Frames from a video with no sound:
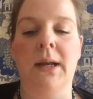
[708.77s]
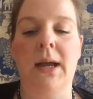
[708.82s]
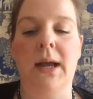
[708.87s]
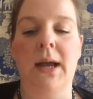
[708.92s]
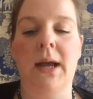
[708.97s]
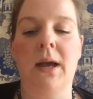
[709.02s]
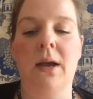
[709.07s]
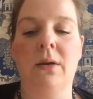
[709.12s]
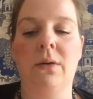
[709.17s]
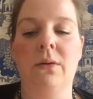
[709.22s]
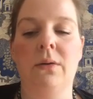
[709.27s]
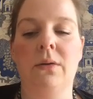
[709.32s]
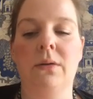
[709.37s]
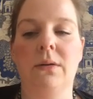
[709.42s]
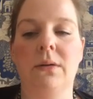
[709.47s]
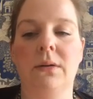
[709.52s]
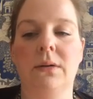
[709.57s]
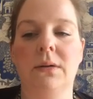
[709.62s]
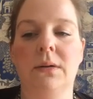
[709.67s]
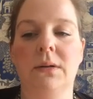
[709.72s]
and out,
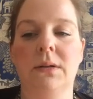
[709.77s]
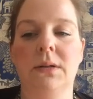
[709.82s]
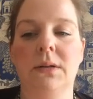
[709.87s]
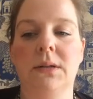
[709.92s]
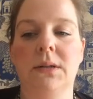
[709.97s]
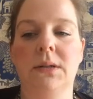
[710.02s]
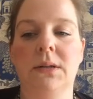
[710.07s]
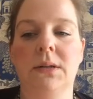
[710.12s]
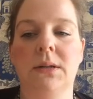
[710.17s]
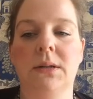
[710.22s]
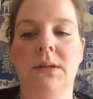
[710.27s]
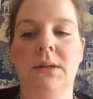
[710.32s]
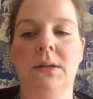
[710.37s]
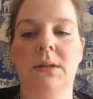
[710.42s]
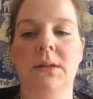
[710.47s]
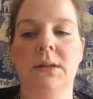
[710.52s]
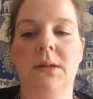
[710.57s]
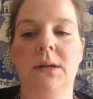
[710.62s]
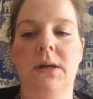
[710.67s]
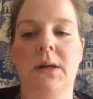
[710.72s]

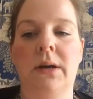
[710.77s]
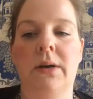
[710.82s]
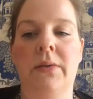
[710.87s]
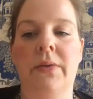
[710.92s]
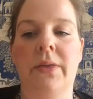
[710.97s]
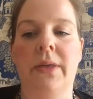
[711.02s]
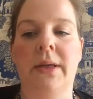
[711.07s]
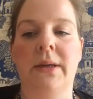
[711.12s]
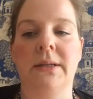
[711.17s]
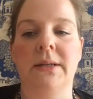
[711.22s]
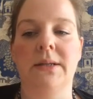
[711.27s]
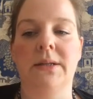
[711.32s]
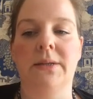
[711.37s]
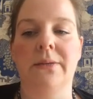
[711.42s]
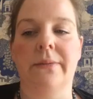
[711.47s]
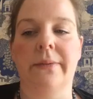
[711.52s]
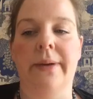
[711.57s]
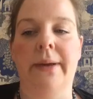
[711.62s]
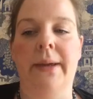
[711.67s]
and that's 3.